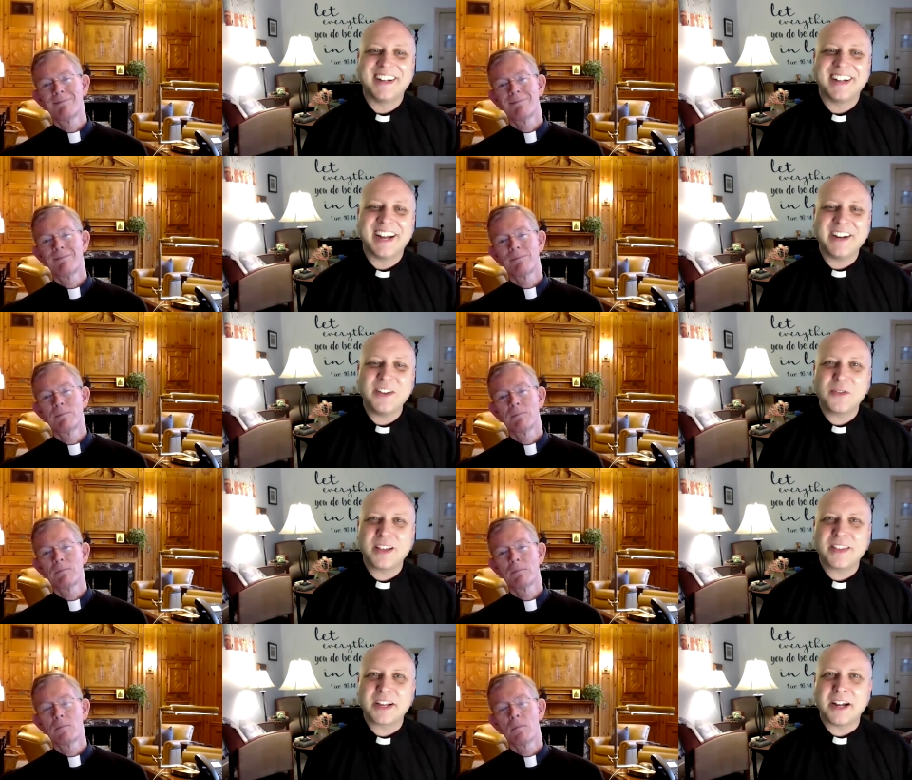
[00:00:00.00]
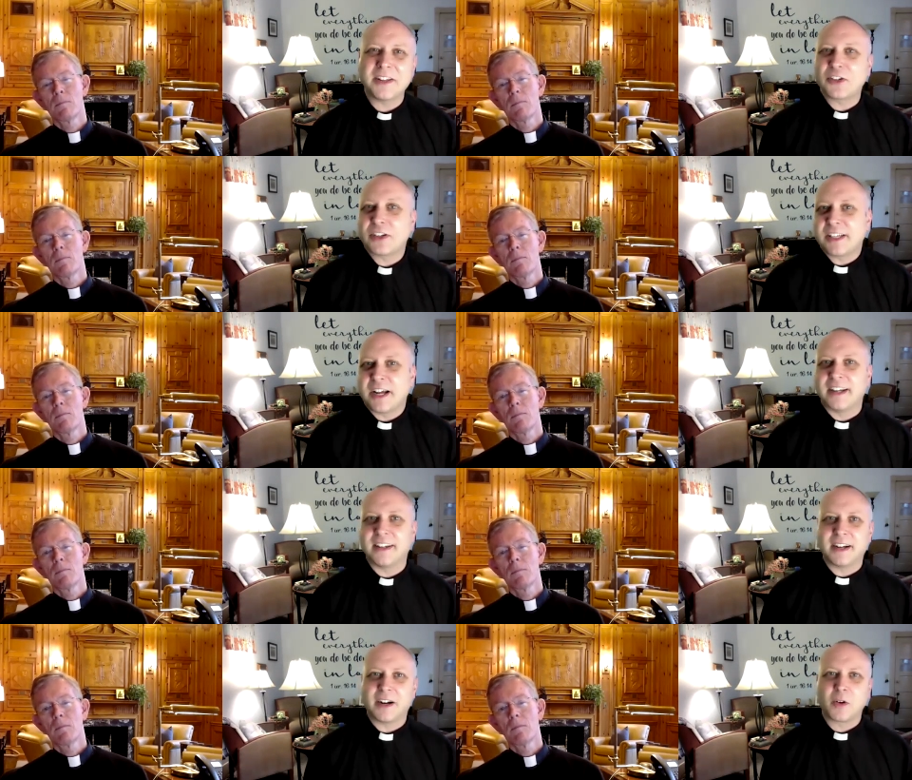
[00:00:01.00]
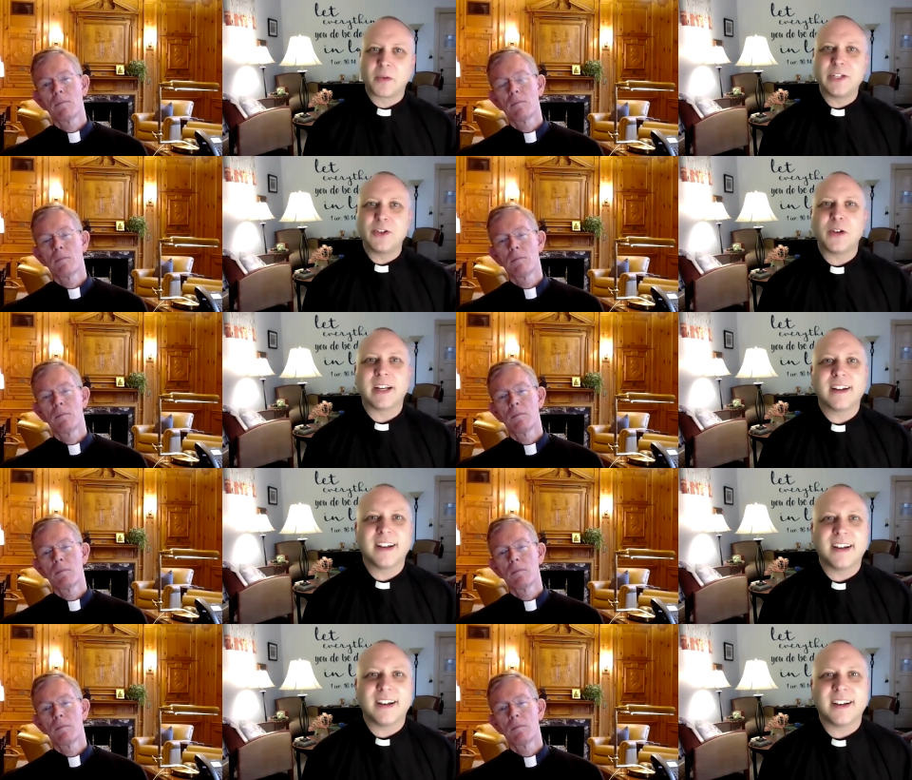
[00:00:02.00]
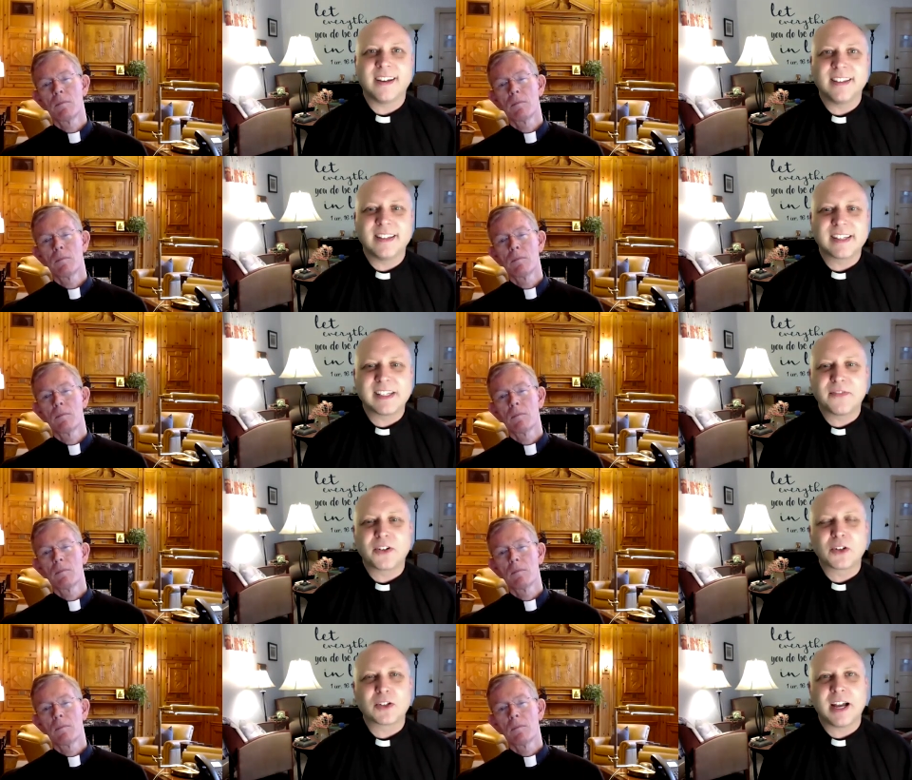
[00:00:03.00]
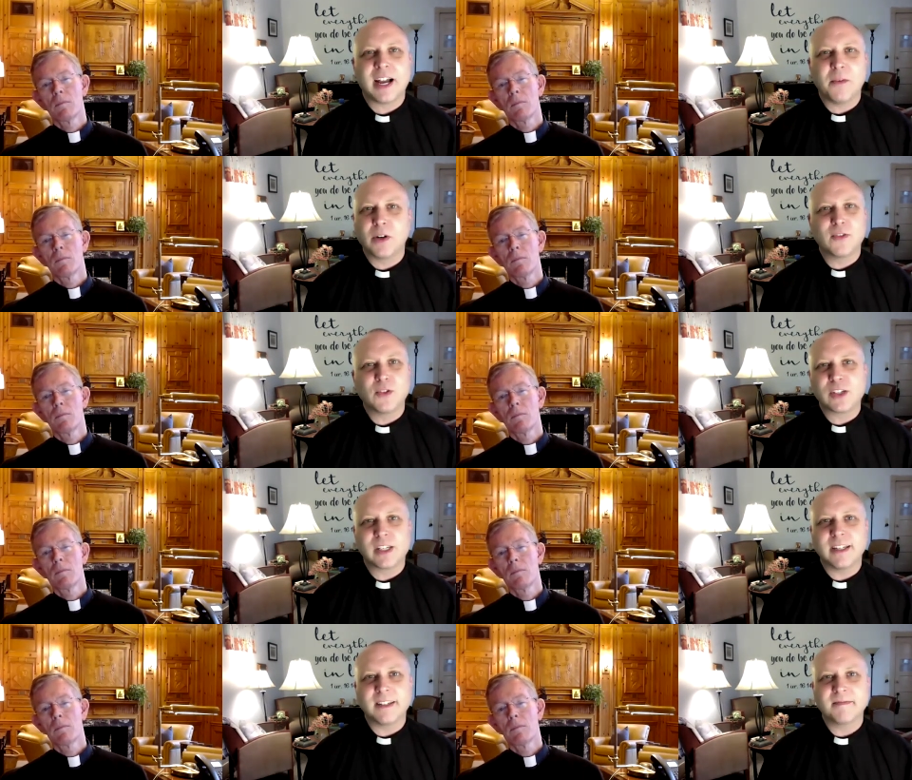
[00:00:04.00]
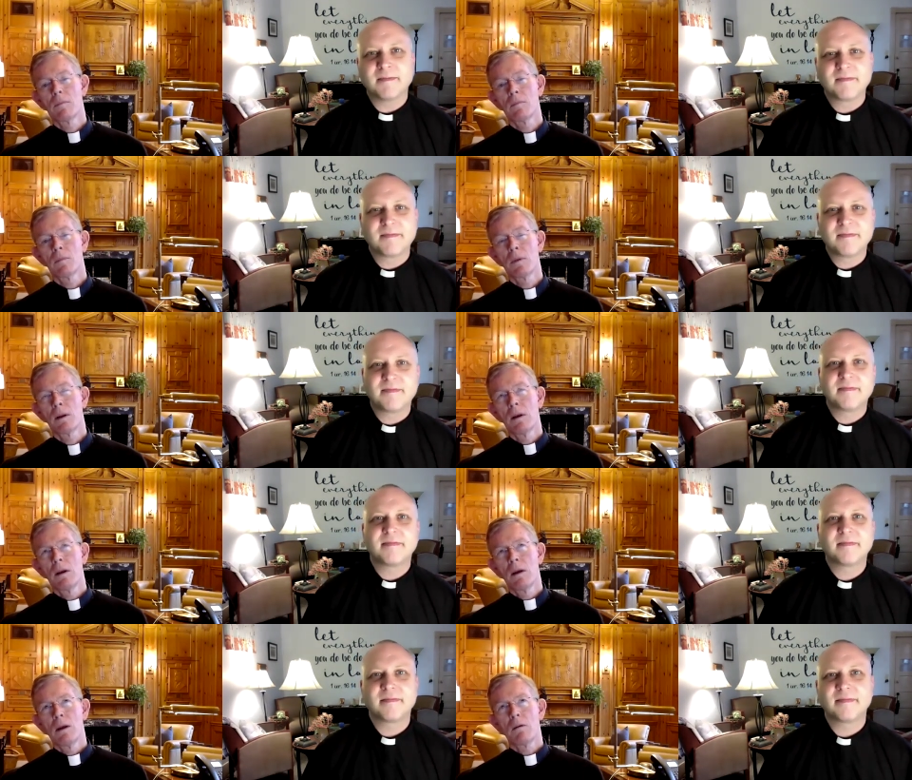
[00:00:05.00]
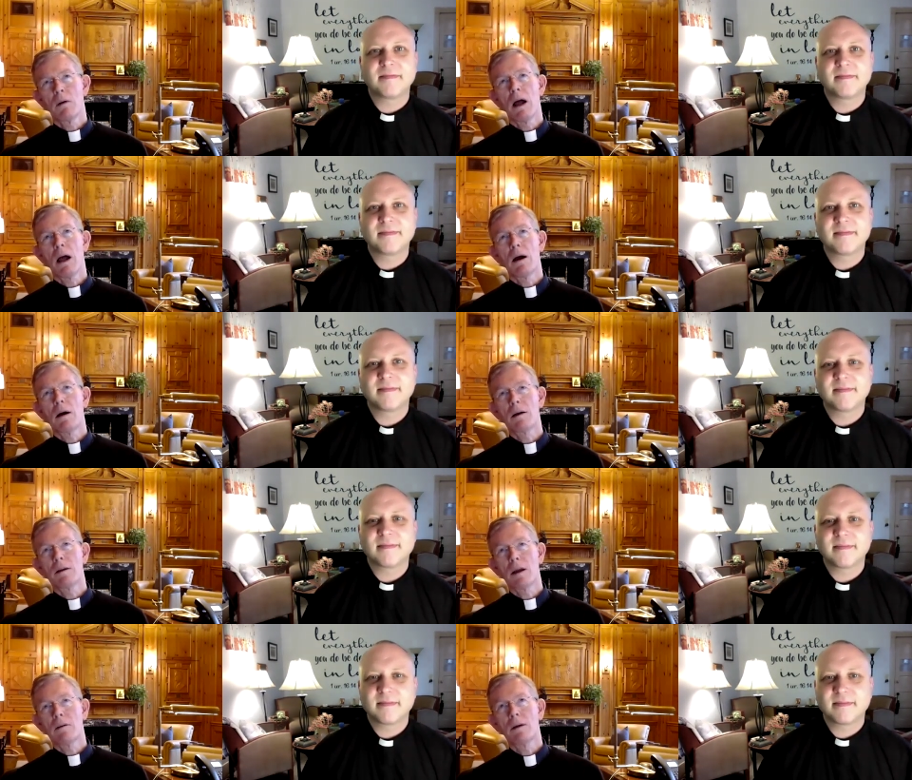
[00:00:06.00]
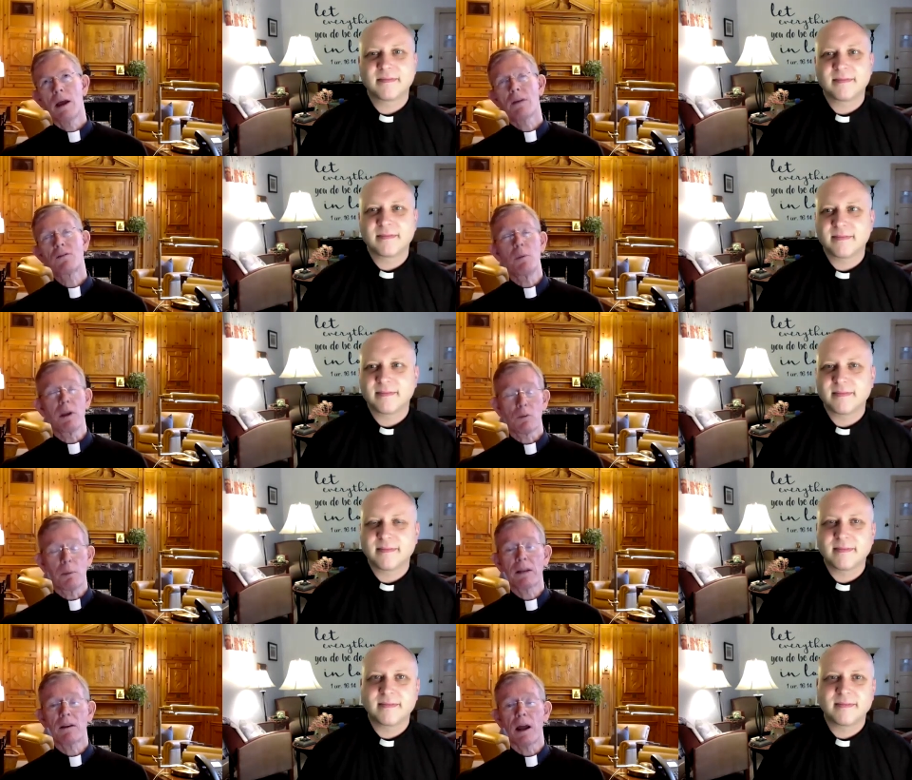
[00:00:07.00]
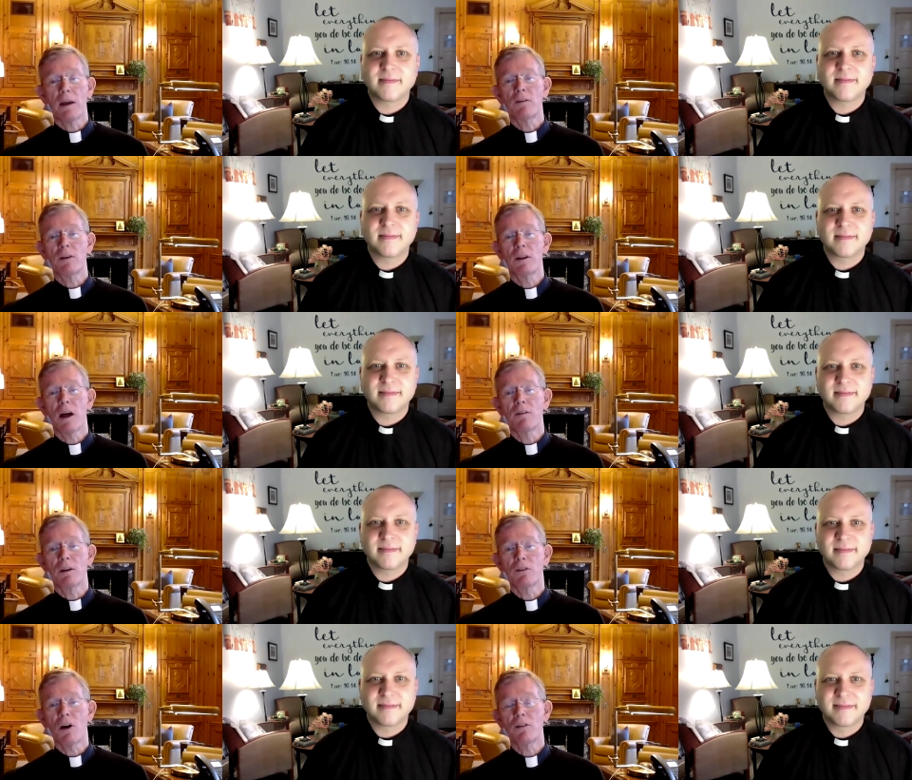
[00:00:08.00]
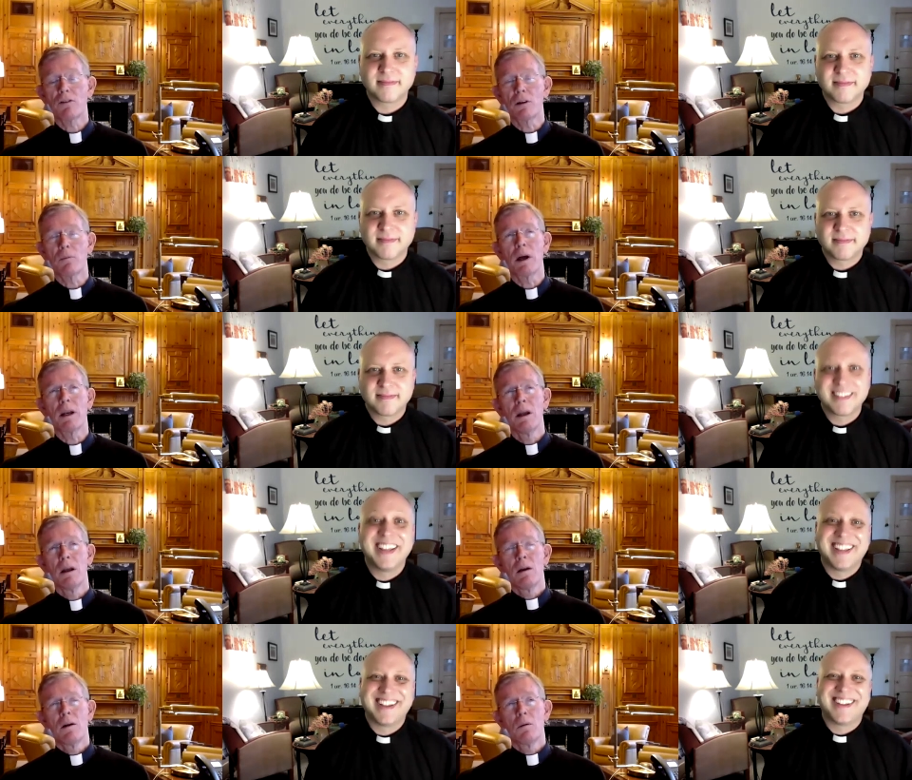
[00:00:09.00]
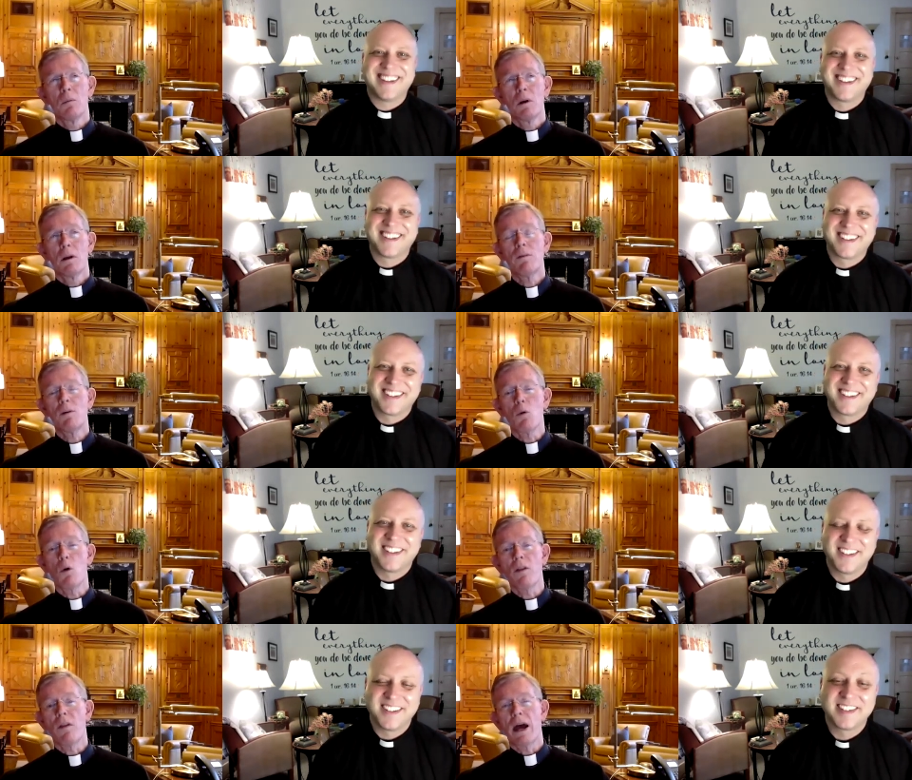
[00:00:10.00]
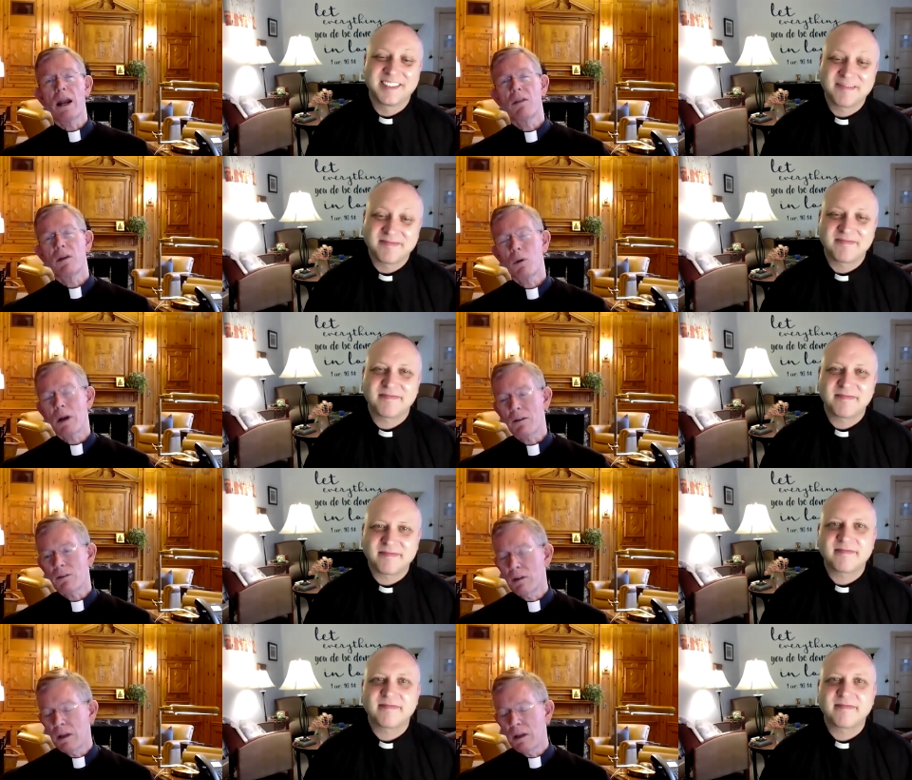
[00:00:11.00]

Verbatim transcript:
Speaker 1: how do you think the college has done? How are we doing uh, in this difficult time? What have you seen?
Speaker 2: Well,
Speaker 1: uh,
Speaker 2: as to be expected, I see a lot of exhaustion, but even more than that, I think what I see